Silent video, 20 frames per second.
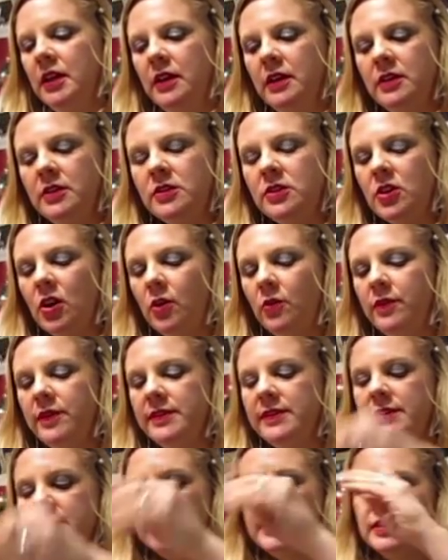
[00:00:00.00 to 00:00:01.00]
So
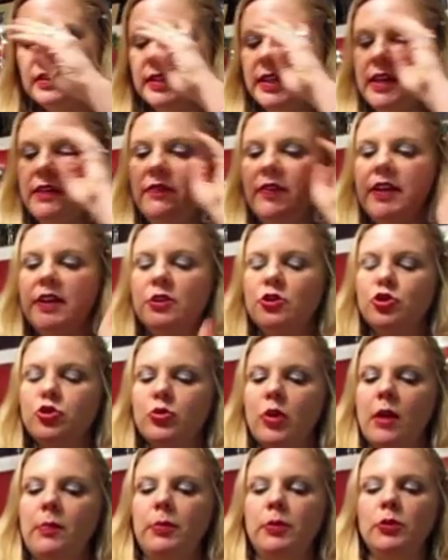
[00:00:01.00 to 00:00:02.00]
this is leaving
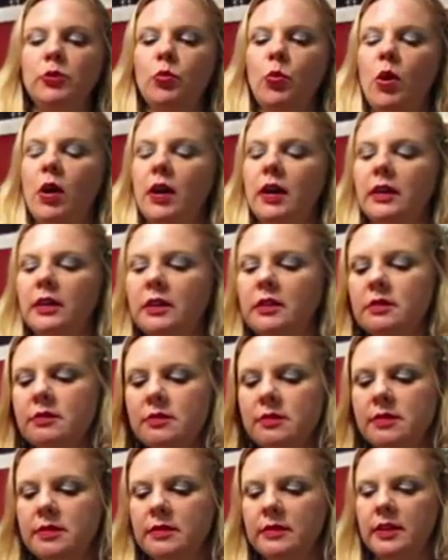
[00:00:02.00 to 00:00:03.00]
troubled
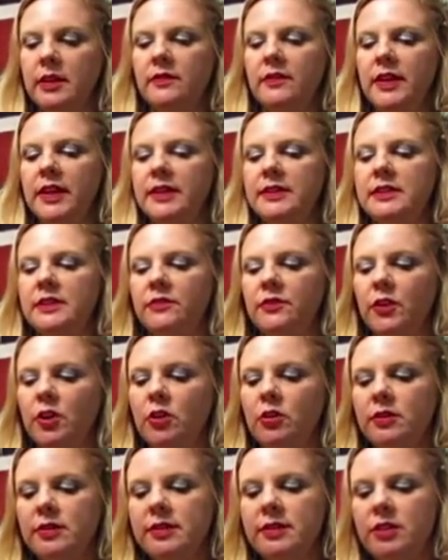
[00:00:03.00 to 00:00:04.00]
waters, leaving a
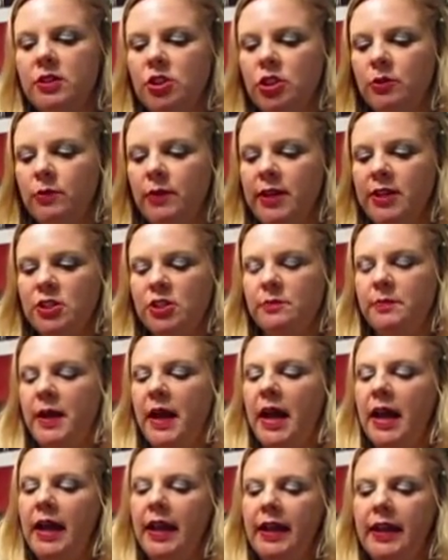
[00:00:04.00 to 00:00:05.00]
difficult situation
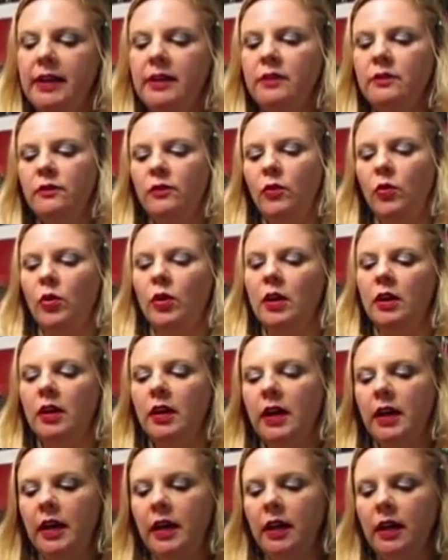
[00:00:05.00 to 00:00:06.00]
behind for
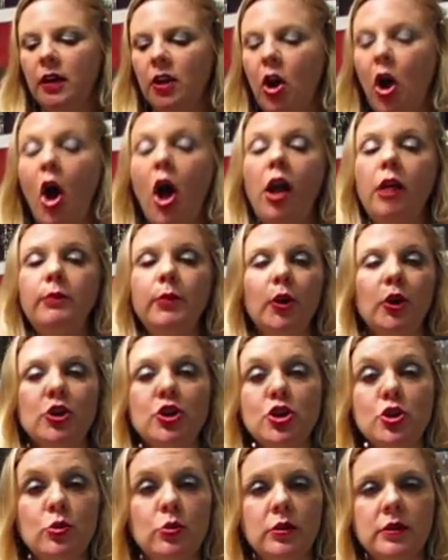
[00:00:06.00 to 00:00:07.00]
calmer
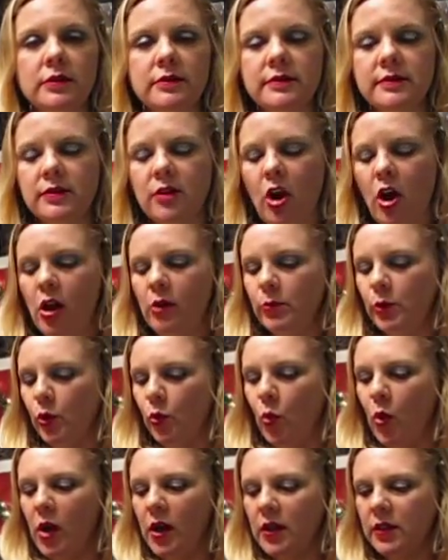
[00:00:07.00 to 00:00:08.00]
shores, calmer
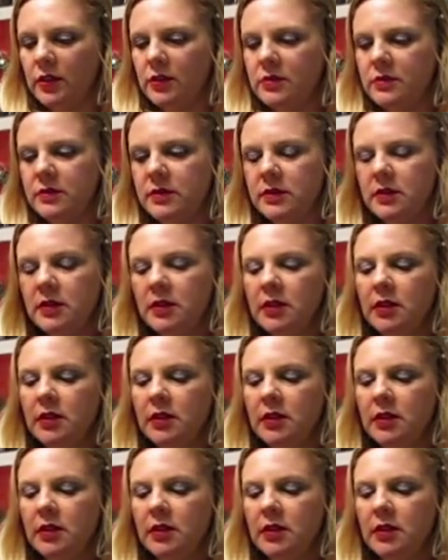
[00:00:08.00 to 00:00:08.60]
waters.